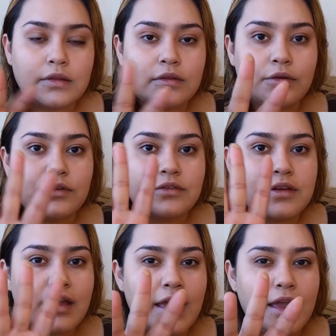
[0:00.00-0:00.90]
So using
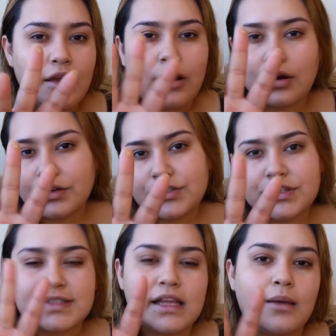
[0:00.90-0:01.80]
a orangey,
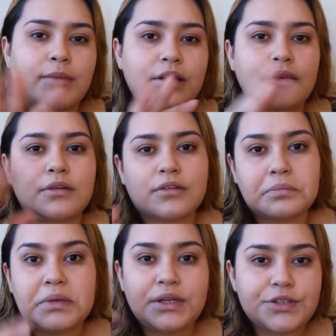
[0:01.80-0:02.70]
salmony, or
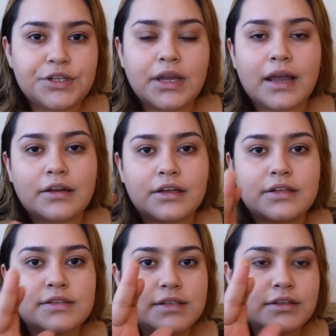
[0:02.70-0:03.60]
peachy kind of
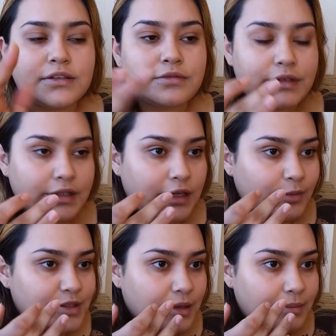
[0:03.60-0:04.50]
concealer really helps
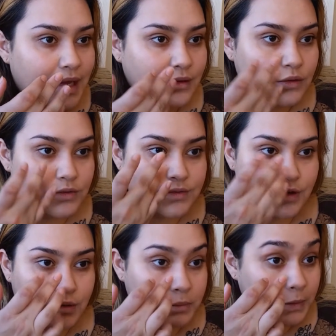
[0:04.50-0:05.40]
combat those dark
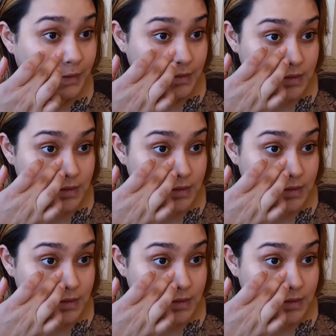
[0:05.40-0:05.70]
blues.